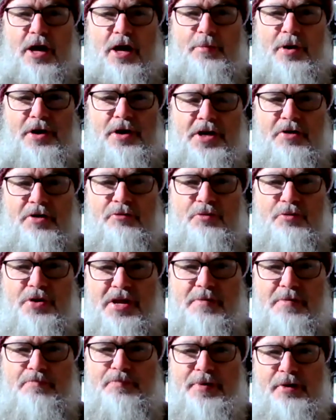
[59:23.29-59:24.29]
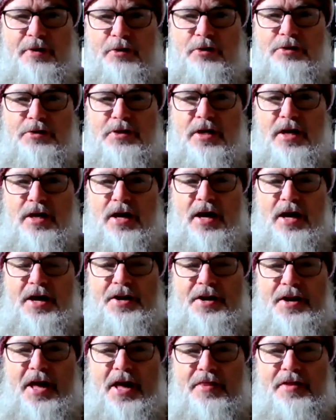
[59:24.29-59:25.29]
am I going to rebuild
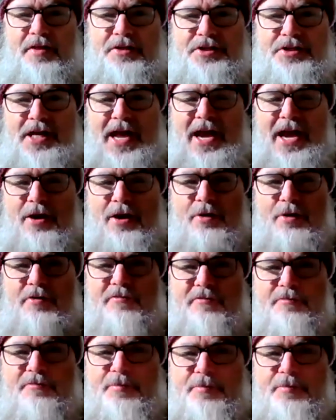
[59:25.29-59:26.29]
another Tower of